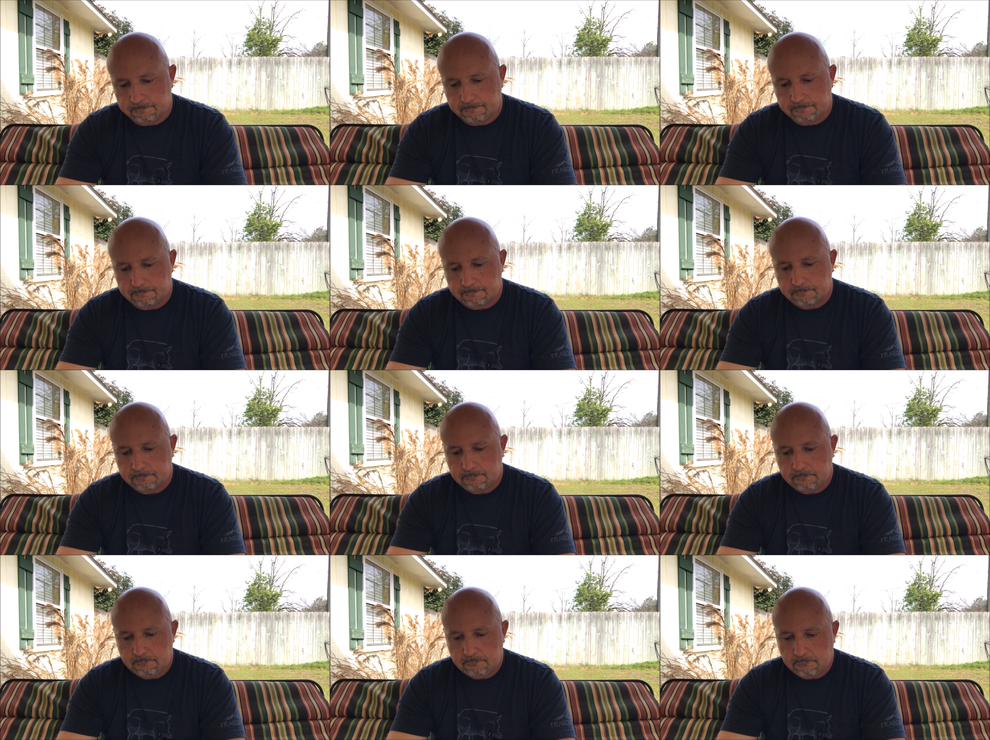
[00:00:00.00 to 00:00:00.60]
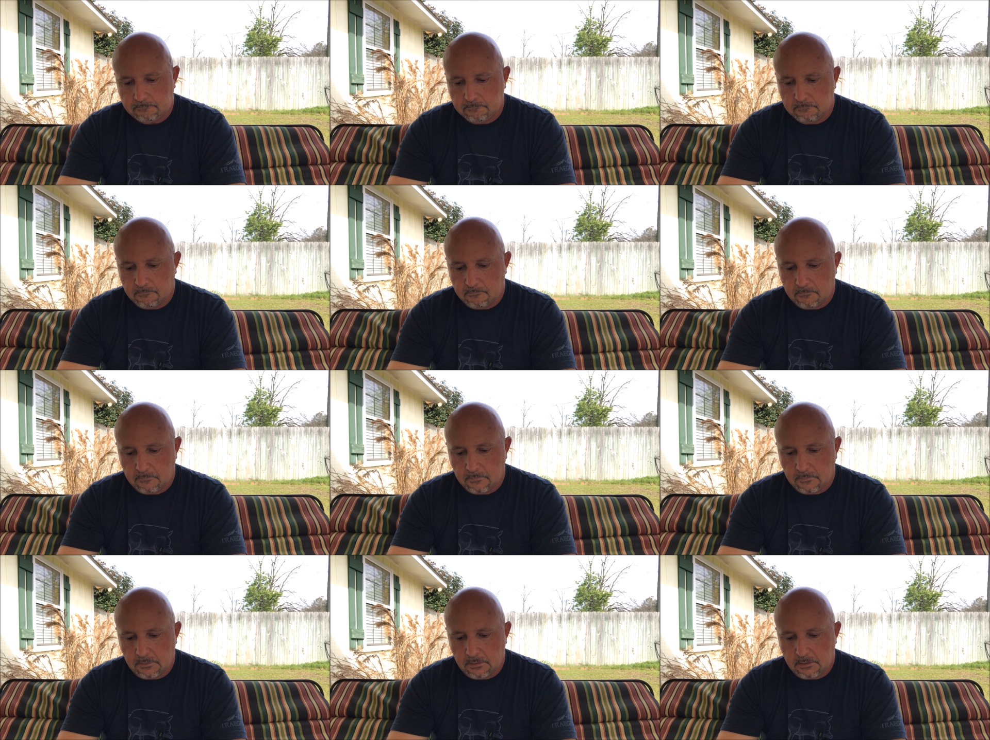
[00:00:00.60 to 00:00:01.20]

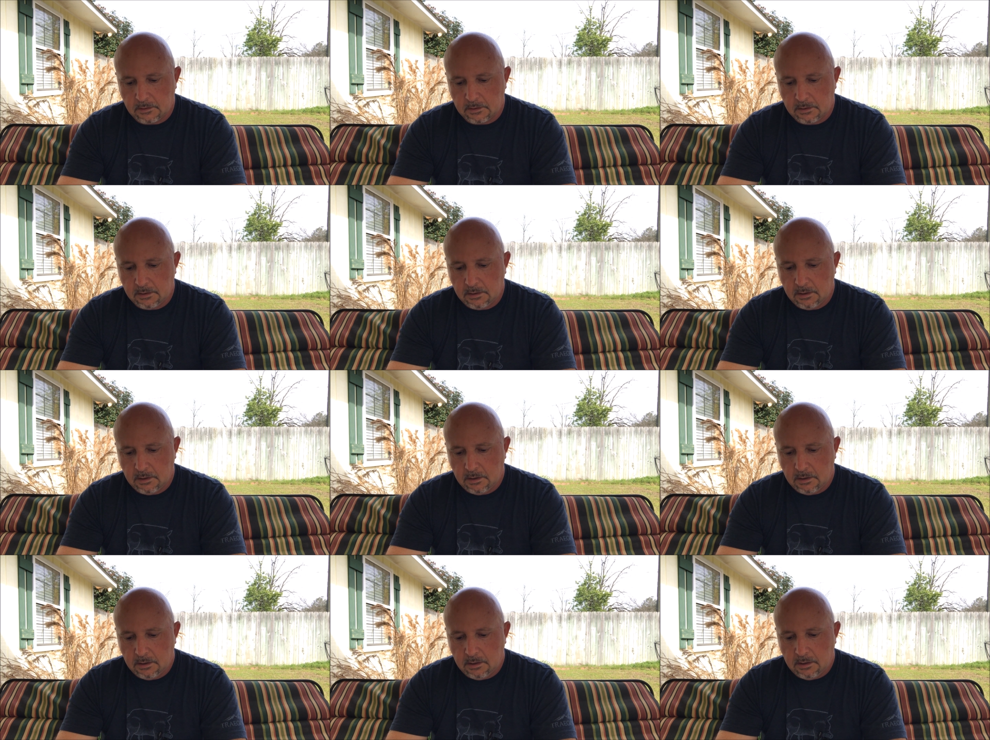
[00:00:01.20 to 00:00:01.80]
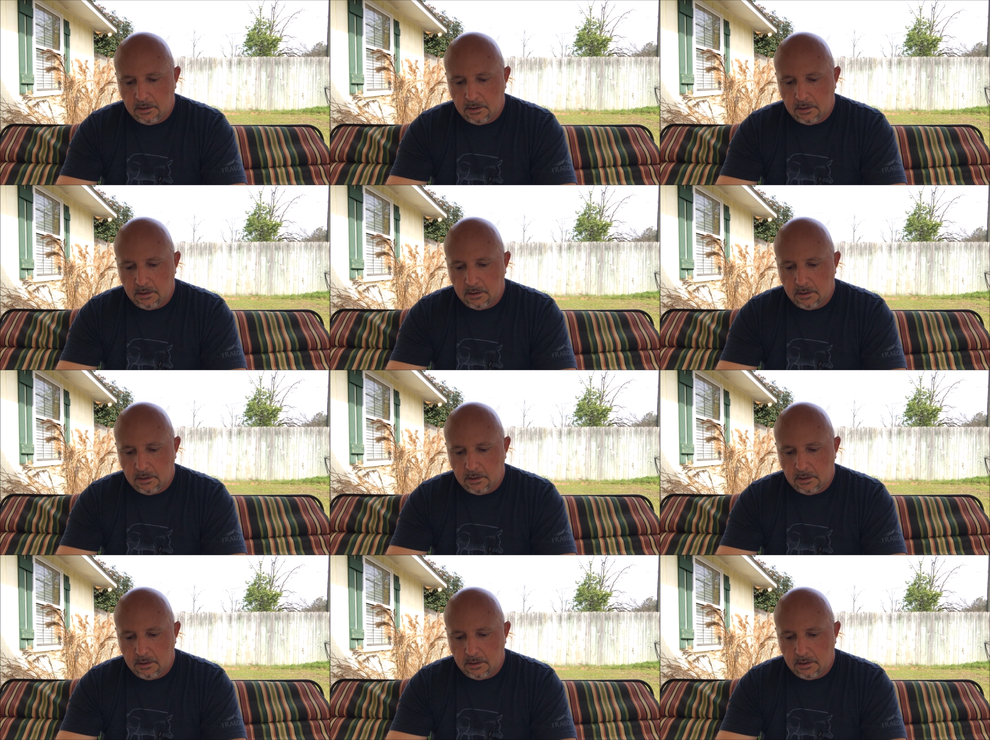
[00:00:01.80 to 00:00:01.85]
(silence)